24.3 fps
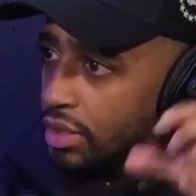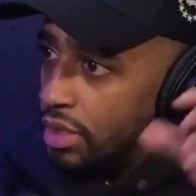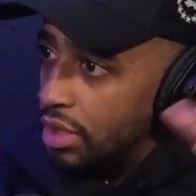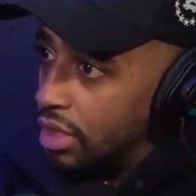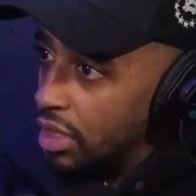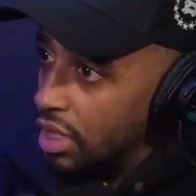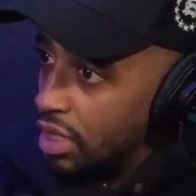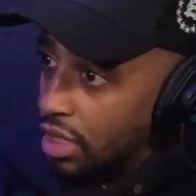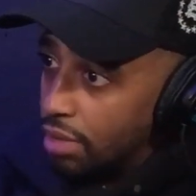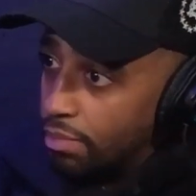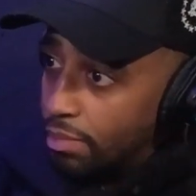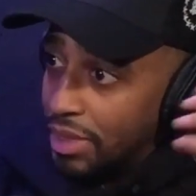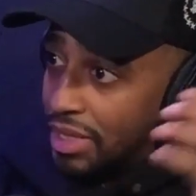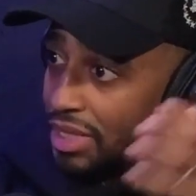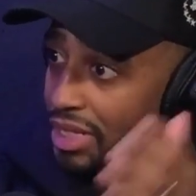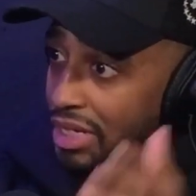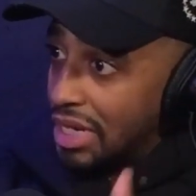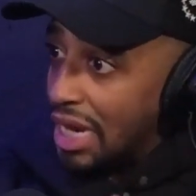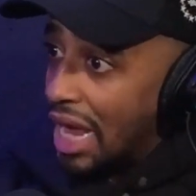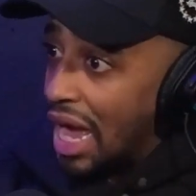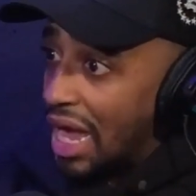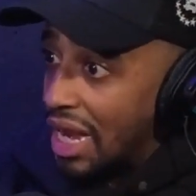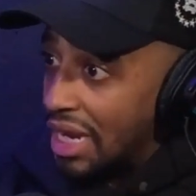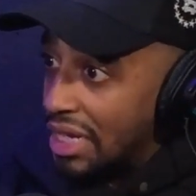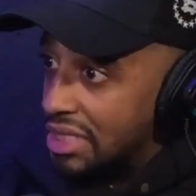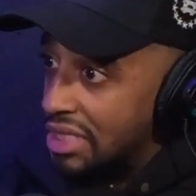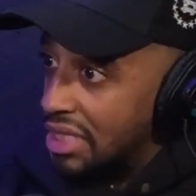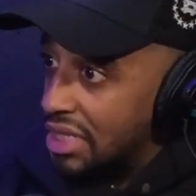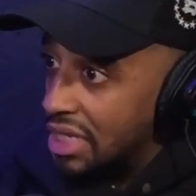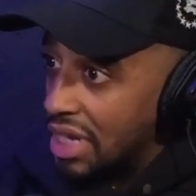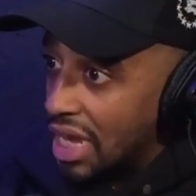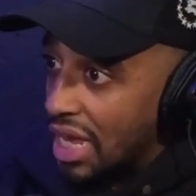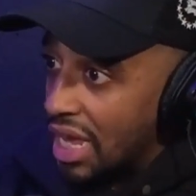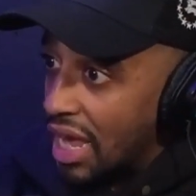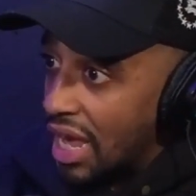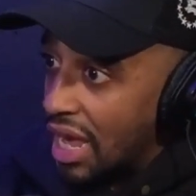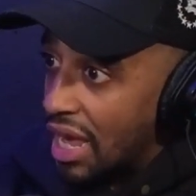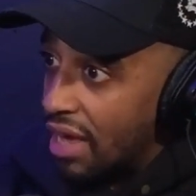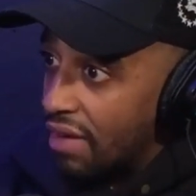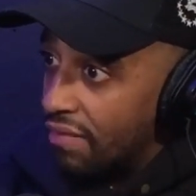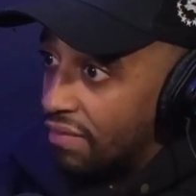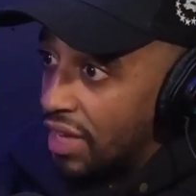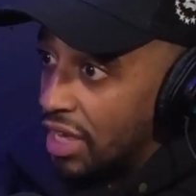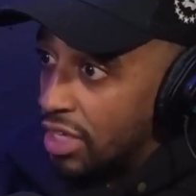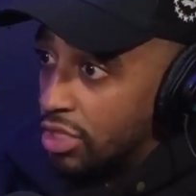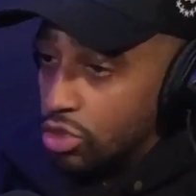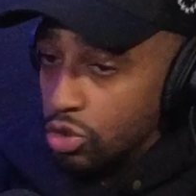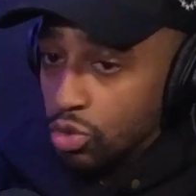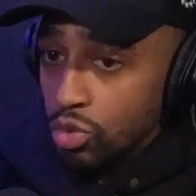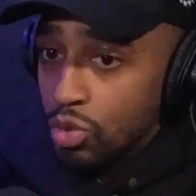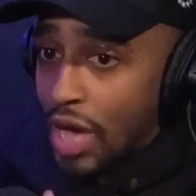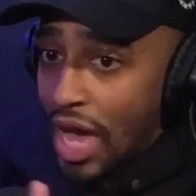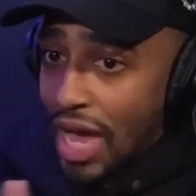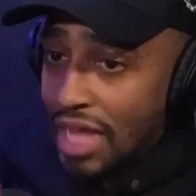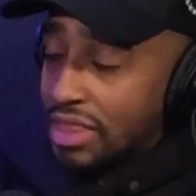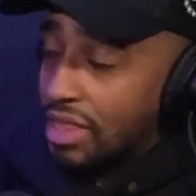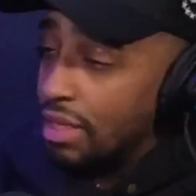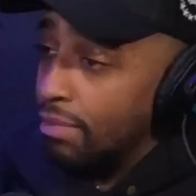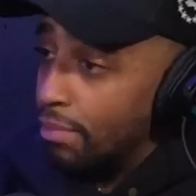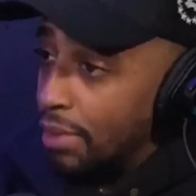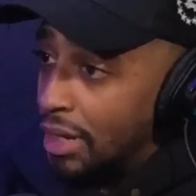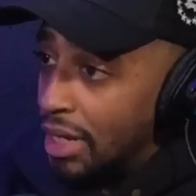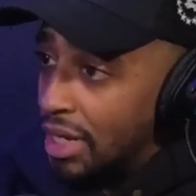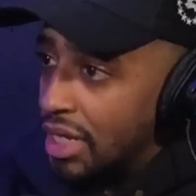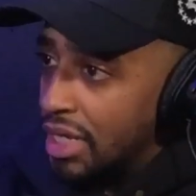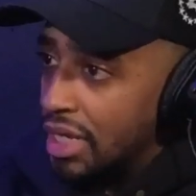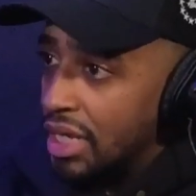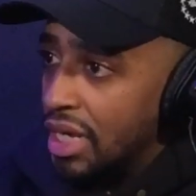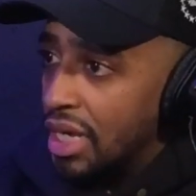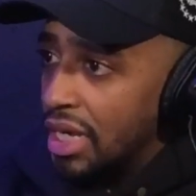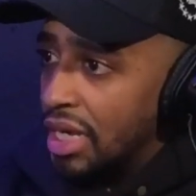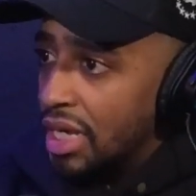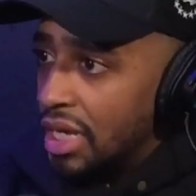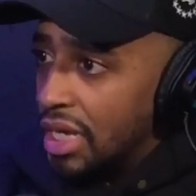It could be the knowledge that they have and you got the money.